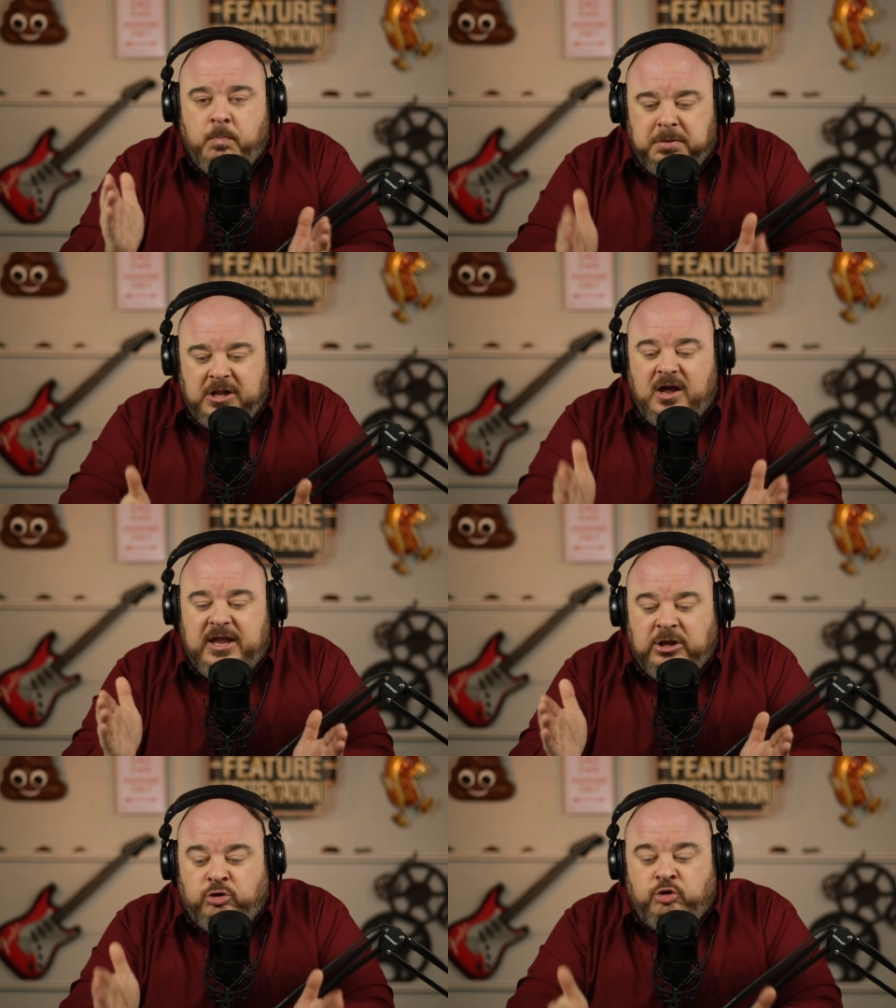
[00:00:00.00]

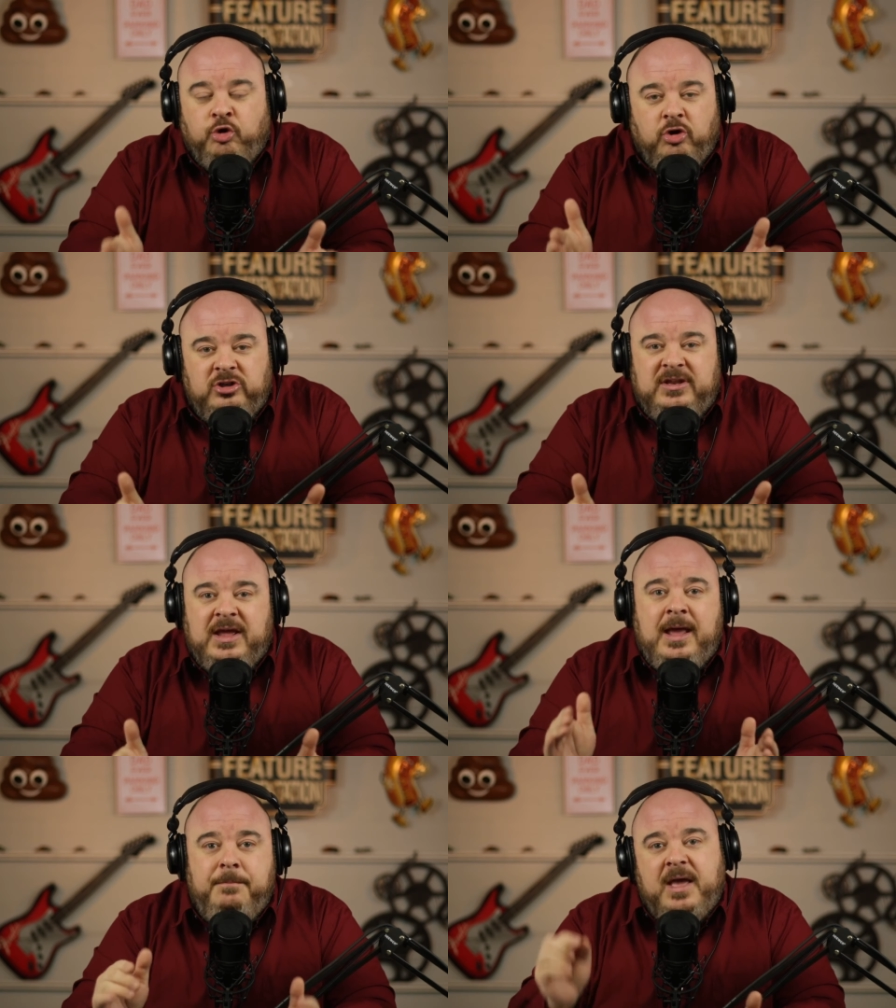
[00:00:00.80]
blocking your
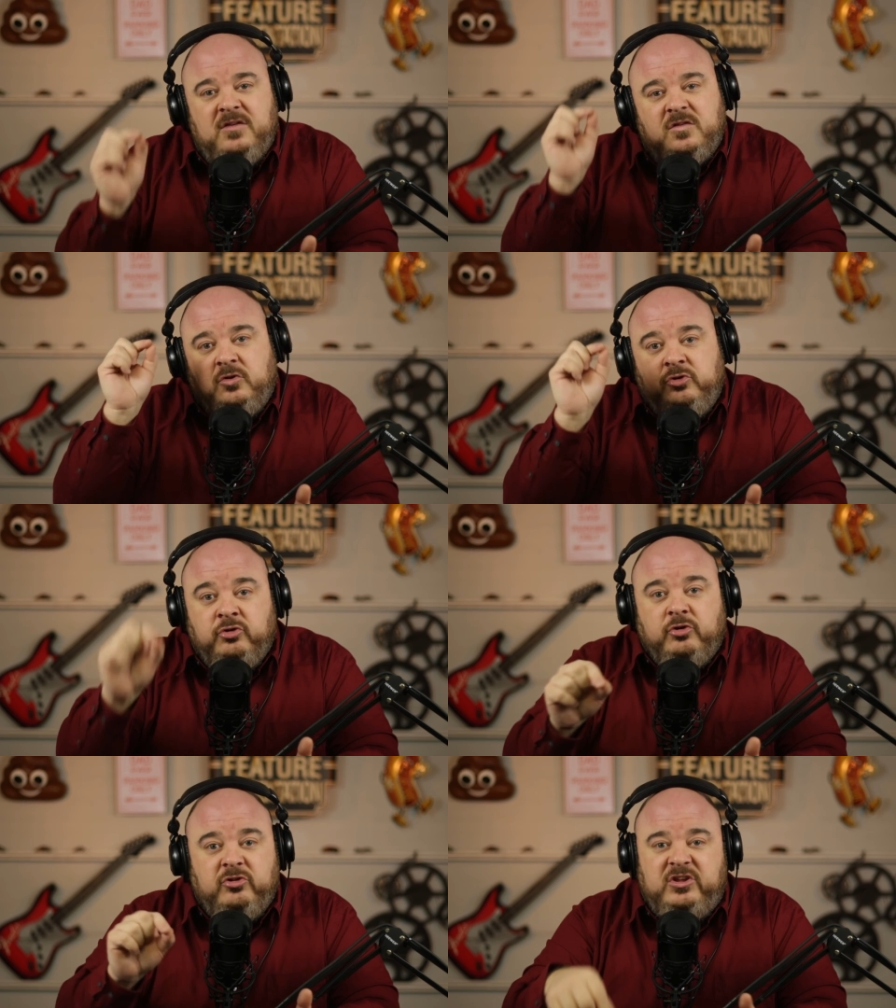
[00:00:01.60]
day based on
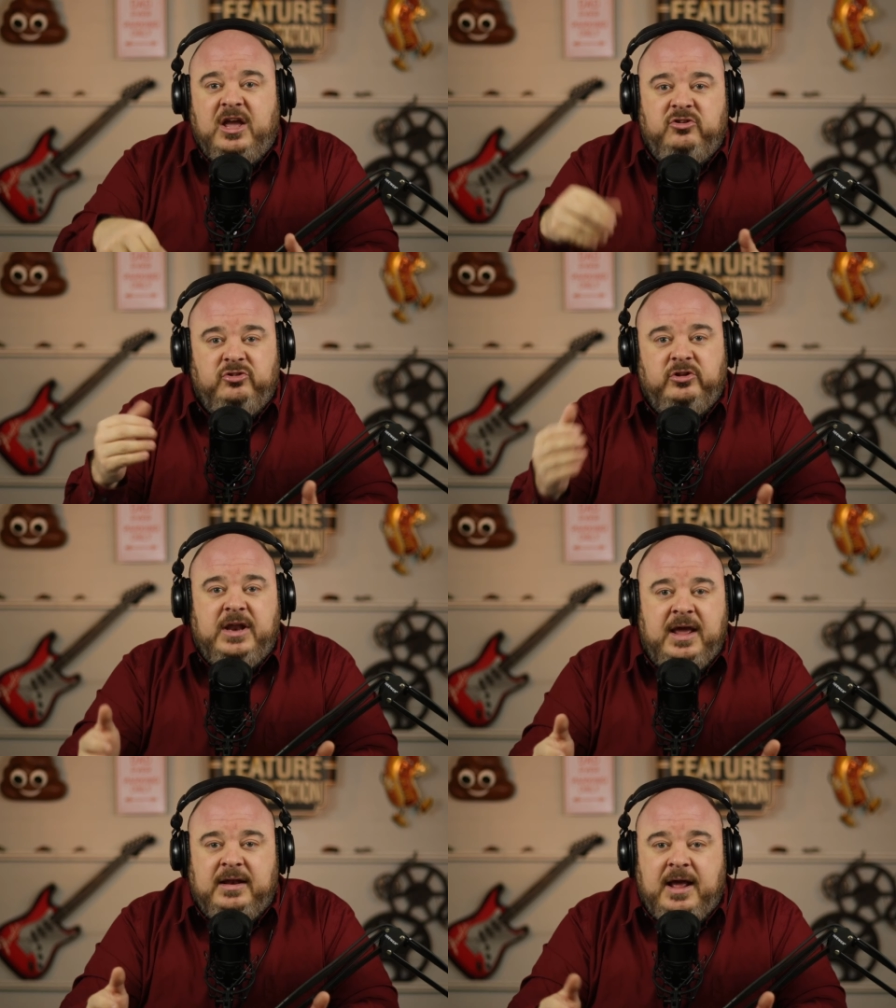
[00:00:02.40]
your schedule
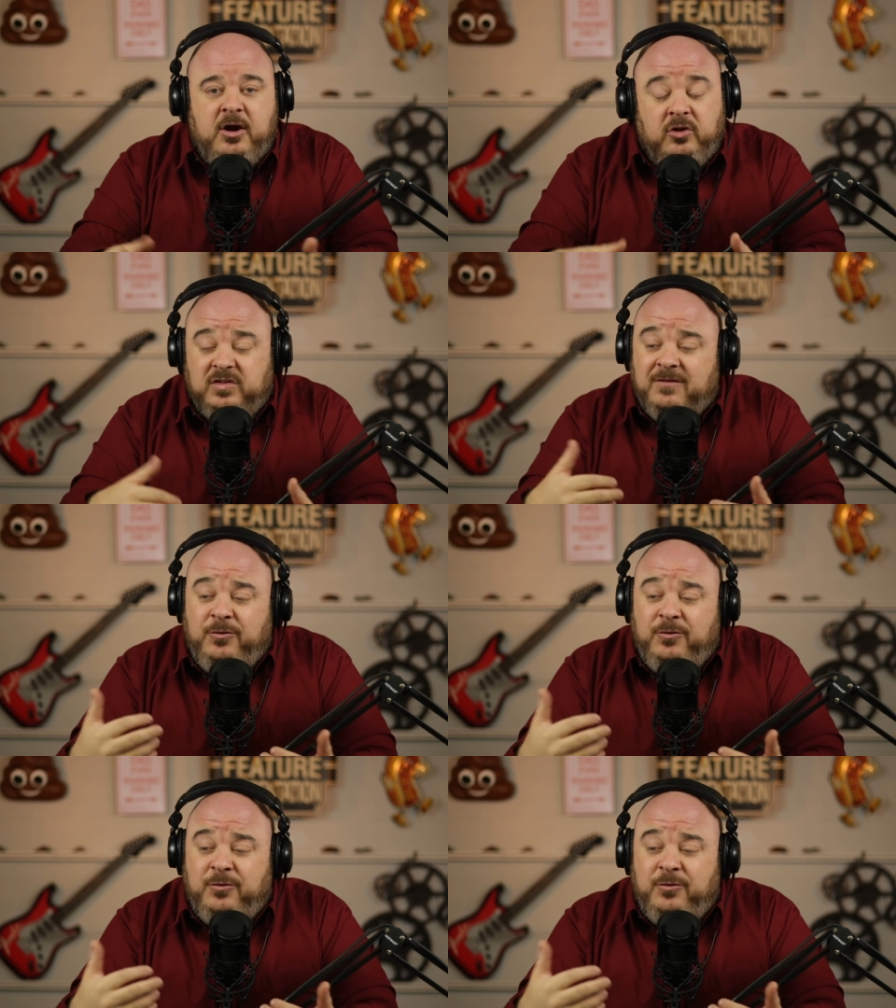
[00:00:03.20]
and how it goes.